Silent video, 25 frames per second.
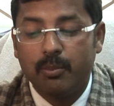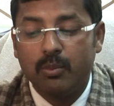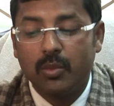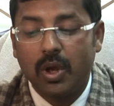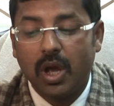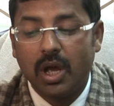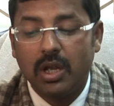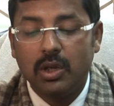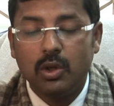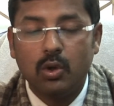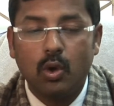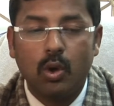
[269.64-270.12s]

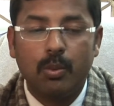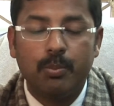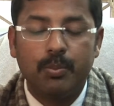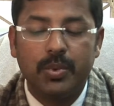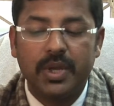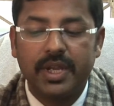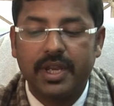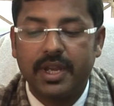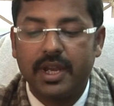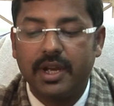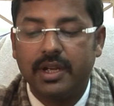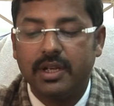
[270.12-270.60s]

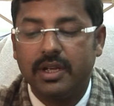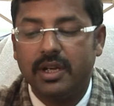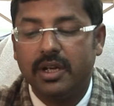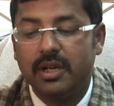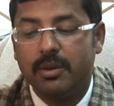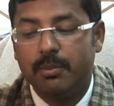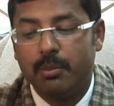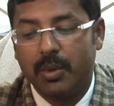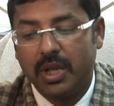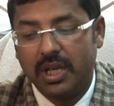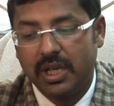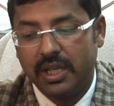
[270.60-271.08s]
uncomplicated
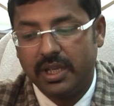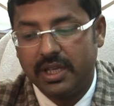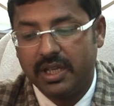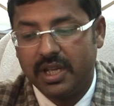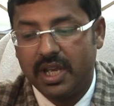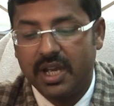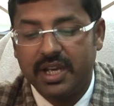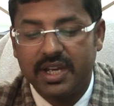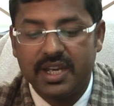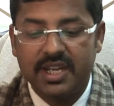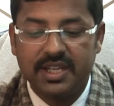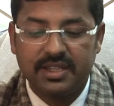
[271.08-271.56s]

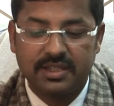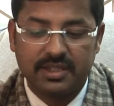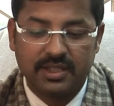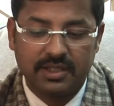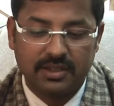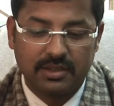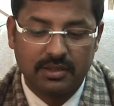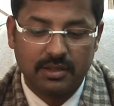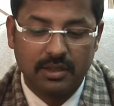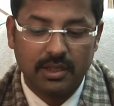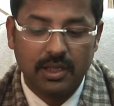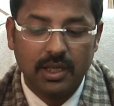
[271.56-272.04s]
malaria
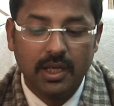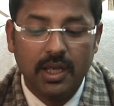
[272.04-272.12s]
cases.